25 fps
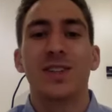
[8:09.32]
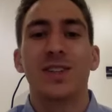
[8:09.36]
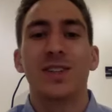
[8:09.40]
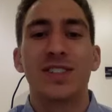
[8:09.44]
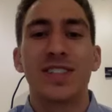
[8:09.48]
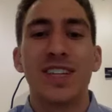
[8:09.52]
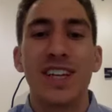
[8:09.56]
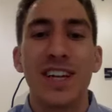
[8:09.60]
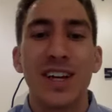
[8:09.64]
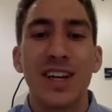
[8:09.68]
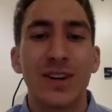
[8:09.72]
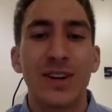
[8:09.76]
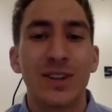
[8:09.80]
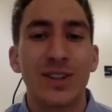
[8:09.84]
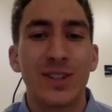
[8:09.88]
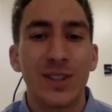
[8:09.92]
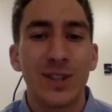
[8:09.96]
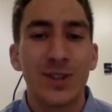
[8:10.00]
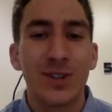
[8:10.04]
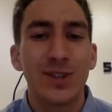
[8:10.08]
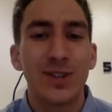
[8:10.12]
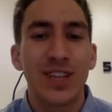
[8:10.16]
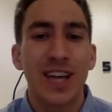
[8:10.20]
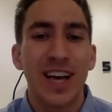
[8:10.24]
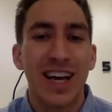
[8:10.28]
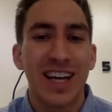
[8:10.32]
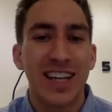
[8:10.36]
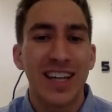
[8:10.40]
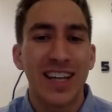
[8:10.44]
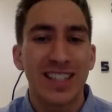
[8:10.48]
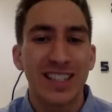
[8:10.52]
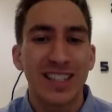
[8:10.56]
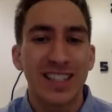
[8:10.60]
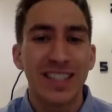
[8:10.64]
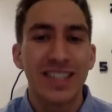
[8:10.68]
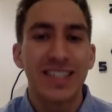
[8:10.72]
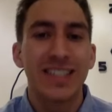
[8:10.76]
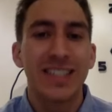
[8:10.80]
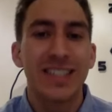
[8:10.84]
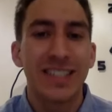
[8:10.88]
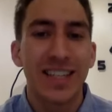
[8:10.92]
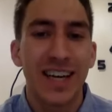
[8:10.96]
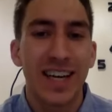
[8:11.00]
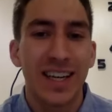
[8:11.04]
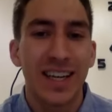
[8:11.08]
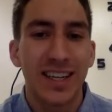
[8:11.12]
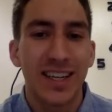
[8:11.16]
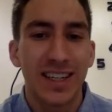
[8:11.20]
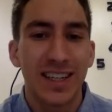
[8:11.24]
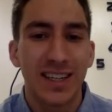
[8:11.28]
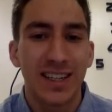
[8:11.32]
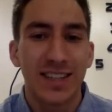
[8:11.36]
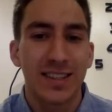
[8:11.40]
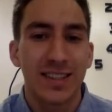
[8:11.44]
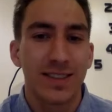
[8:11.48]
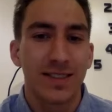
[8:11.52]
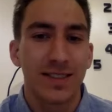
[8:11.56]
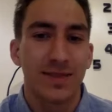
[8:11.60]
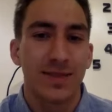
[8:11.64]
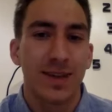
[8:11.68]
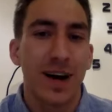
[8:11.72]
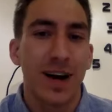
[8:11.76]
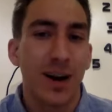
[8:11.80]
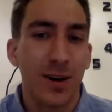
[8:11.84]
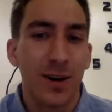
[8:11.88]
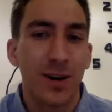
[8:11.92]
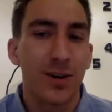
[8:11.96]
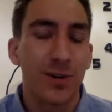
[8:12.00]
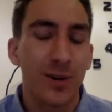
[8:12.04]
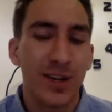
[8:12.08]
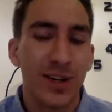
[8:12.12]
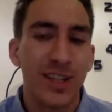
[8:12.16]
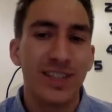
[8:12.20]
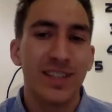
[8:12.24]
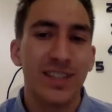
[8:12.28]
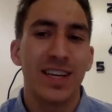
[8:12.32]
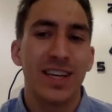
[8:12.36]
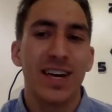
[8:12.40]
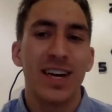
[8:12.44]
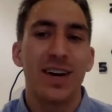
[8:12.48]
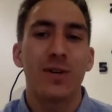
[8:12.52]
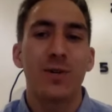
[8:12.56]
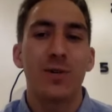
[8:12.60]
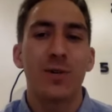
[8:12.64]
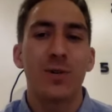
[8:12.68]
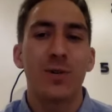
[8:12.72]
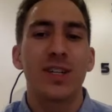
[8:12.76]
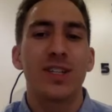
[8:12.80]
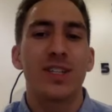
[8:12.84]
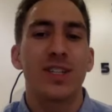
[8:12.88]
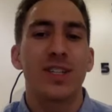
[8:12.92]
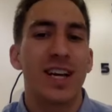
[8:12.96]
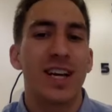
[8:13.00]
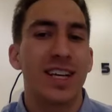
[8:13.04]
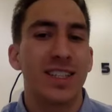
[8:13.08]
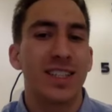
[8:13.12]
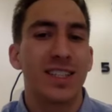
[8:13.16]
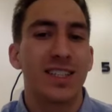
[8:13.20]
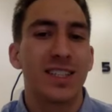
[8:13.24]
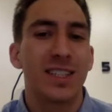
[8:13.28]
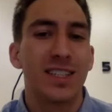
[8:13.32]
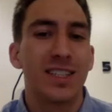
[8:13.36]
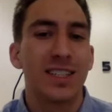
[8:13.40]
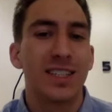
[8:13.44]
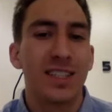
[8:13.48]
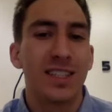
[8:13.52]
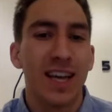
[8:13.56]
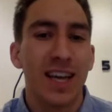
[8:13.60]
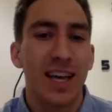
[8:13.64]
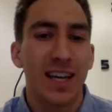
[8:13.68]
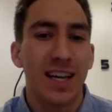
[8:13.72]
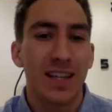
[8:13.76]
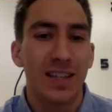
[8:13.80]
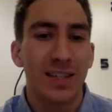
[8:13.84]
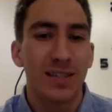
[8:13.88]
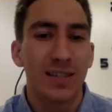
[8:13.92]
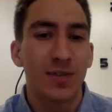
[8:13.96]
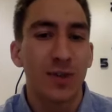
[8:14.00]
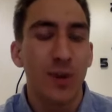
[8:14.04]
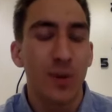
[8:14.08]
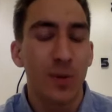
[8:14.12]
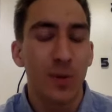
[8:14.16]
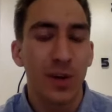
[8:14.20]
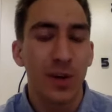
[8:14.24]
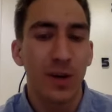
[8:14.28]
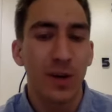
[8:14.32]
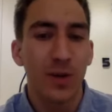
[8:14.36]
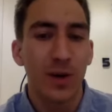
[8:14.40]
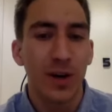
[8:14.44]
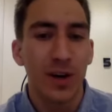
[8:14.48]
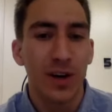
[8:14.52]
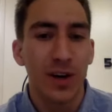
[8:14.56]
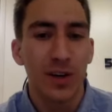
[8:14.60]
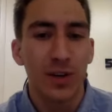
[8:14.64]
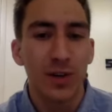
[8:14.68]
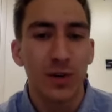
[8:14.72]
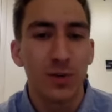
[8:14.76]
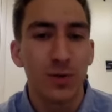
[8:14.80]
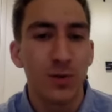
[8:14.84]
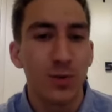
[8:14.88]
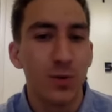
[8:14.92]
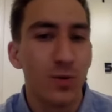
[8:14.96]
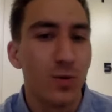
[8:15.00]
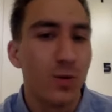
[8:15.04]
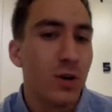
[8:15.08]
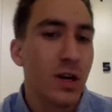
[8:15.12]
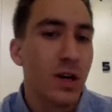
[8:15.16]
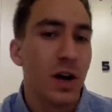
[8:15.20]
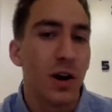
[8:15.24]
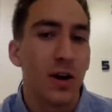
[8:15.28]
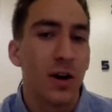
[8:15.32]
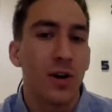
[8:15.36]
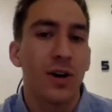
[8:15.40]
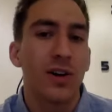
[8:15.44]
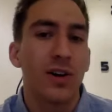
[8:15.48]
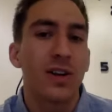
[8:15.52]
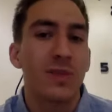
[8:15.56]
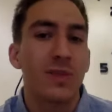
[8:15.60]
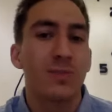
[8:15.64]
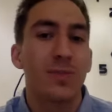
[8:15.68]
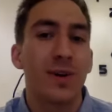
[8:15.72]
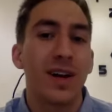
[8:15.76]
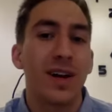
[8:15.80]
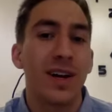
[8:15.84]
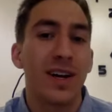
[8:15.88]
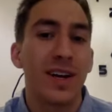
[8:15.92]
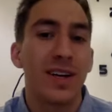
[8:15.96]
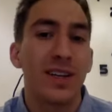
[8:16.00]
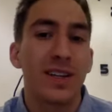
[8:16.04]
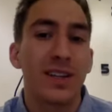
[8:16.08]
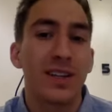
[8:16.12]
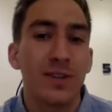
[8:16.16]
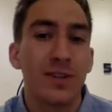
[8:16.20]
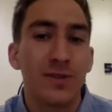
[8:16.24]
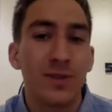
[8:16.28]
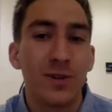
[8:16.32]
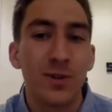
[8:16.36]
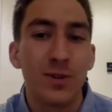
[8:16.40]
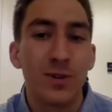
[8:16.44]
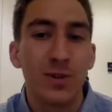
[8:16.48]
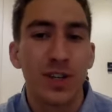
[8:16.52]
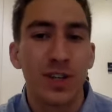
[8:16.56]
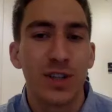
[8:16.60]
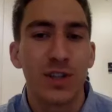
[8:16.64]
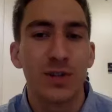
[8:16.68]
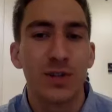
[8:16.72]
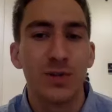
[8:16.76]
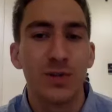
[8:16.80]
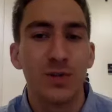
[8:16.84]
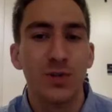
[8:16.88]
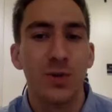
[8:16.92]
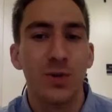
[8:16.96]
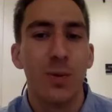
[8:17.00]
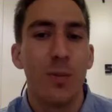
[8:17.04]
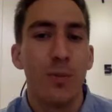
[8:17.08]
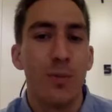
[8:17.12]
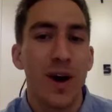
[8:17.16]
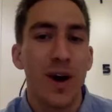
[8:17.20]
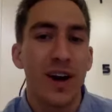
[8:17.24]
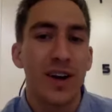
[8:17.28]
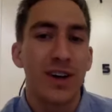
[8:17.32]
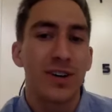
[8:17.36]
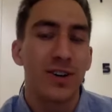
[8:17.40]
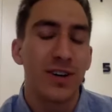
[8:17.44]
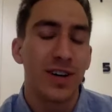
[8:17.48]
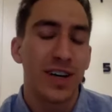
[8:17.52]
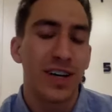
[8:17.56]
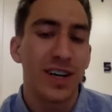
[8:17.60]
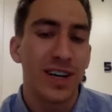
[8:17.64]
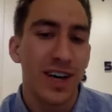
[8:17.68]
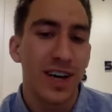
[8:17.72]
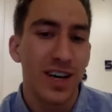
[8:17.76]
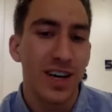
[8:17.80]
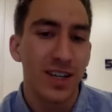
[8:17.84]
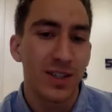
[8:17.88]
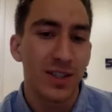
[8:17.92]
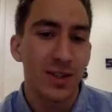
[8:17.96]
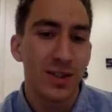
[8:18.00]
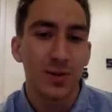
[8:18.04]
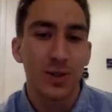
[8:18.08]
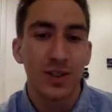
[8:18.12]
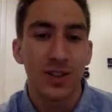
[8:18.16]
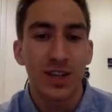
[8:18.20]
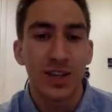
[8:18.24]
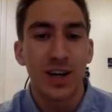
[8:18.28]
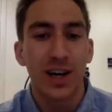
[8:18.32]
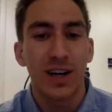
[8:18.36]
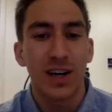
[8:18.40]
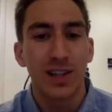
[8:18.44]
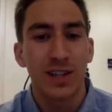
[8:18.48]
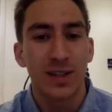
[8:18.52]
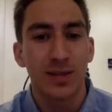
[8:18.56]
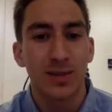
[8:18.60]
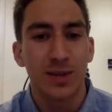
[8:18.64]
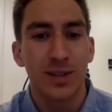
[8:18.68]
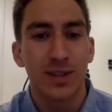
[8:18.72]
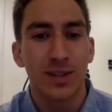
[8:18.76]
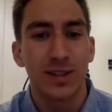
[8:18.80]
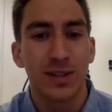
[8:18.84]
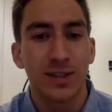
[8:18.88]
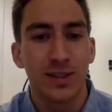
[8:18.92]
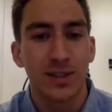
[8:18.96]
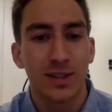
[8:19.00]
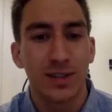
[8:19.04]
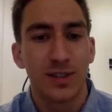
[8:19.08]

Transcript: considering those assets that are already there, which assets has Formula One to contemplate in the future to better engage with the customers?